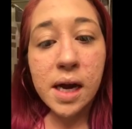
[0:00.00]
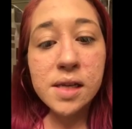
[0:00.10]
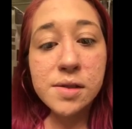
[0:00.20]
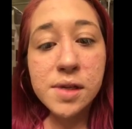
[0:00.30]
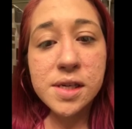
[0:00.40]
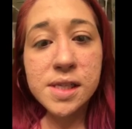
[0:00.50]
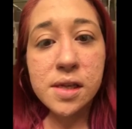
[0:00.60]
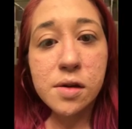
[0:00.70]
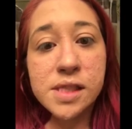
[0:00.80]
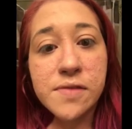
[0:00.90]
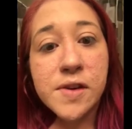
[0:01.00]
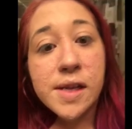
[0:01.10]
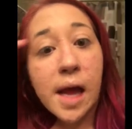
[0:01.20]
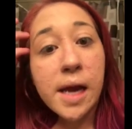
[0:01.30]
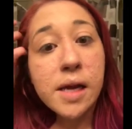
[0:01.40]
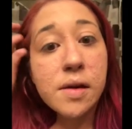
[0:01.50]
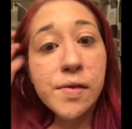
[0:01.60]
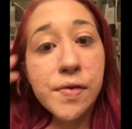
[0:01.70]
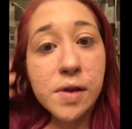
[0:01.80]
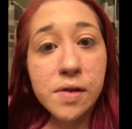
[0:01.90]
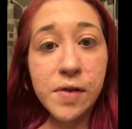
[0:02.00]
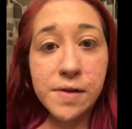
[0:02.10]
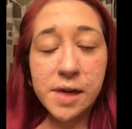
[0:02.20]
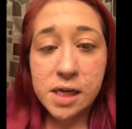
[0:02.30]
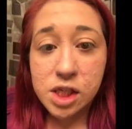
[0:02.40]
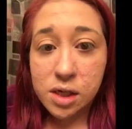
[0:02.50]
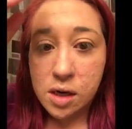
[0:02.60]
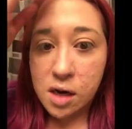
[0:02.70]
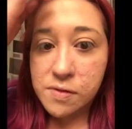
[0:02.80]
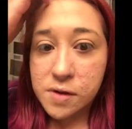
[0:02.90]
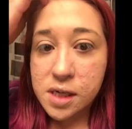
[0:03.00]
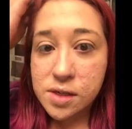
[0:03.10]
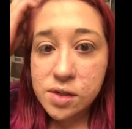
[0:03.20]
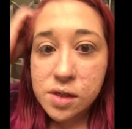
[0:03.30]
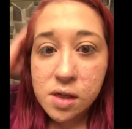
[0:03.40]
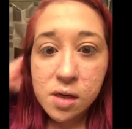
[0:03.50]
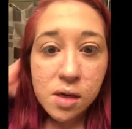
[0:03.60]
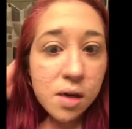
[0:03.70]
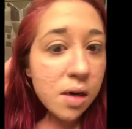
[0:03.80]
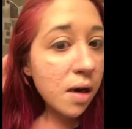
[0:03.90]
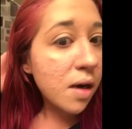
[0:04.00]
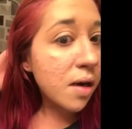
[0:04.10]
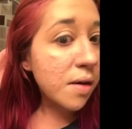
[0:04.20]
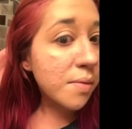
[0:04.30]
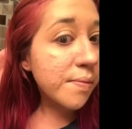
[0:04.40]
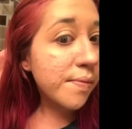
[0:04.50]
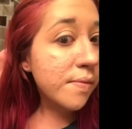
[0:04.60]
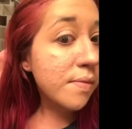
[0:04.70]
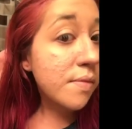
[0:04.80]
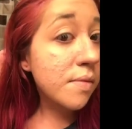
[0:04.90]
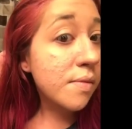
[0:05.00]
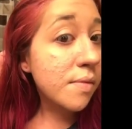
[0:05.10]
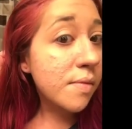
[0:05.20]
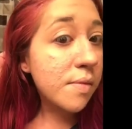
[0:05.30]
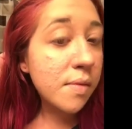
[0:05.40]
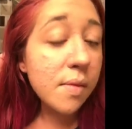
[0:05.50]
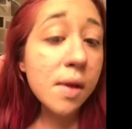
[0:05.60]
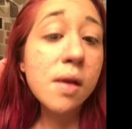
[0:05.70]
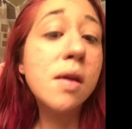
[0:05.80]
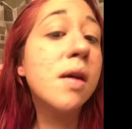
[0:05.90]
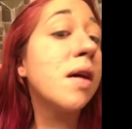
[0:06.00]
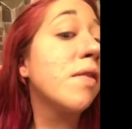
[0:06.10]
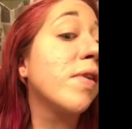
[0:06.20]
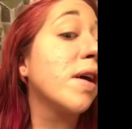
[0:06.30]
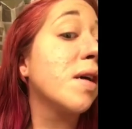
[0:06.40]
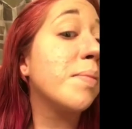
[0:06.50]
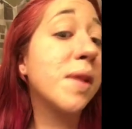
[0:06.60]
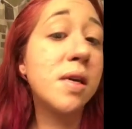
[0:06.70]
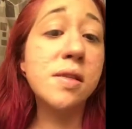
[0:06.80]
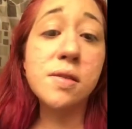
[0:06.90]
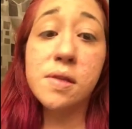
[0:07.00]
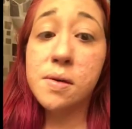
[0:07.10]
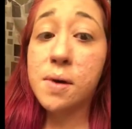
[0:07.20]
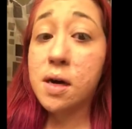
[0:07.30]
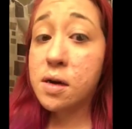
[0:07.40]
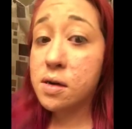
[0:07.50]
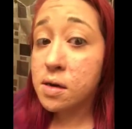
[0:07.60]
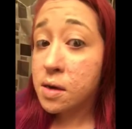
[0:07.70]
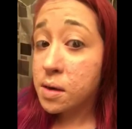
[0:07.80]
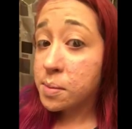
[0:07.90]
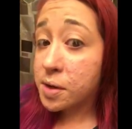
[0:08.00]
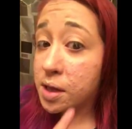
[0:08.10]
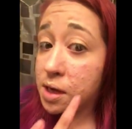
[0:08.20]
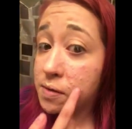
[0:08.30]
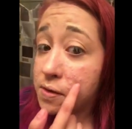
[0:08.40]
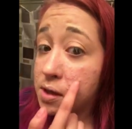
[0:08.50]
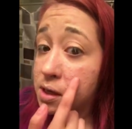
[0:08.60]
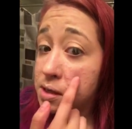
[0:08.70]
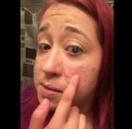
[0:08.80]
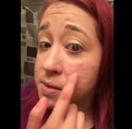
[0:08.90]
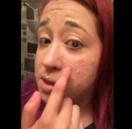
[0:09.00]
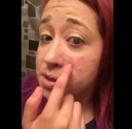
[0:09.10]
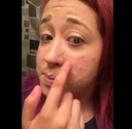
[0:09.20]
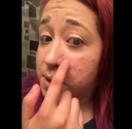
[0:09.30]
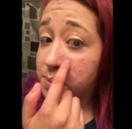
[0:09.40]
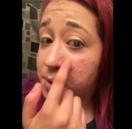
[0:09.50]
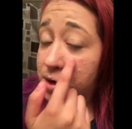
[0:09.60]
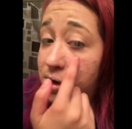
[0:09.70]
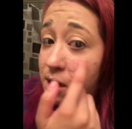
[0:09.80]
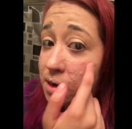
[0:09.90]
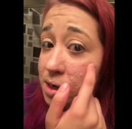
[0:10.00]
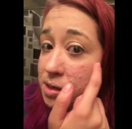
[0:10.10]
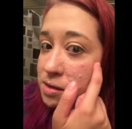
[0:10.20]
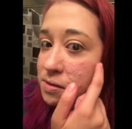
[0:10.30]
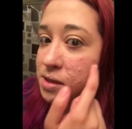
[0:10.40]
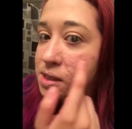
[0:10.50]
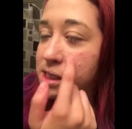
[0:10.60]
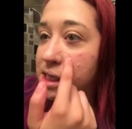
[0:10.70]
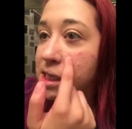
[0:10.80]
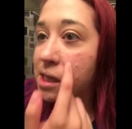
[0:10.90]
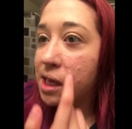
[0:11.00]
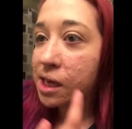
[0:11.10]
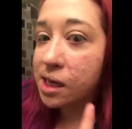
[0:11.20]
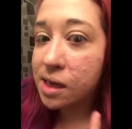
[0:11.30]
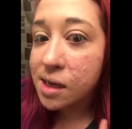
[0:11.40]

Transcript: guys, so here's a little different lighting for the foundation coverage. Um I feel like it blends really well, but like for like some of these bumpier areas, you can see like